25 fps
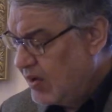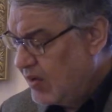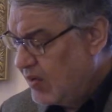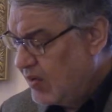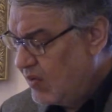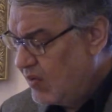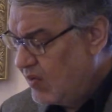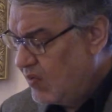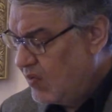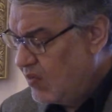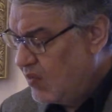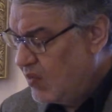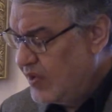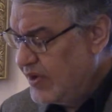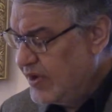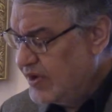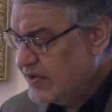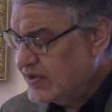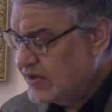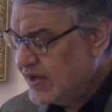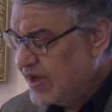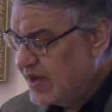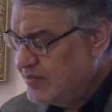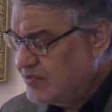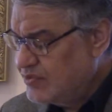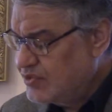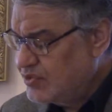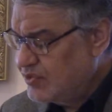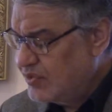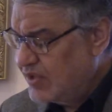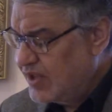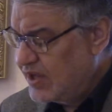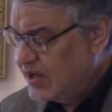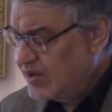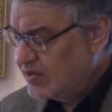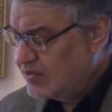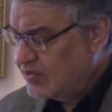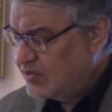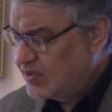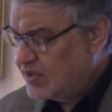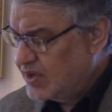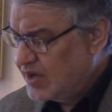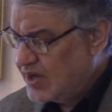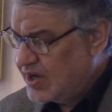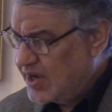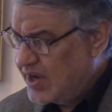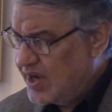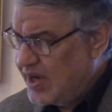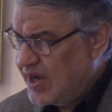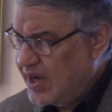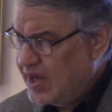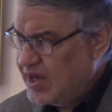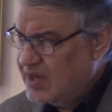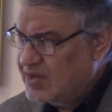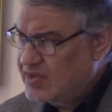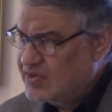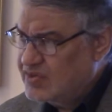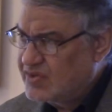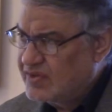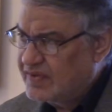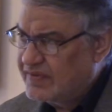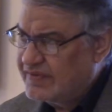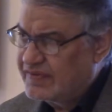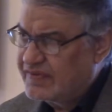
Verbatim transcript: When it comes to the, to the kinds of,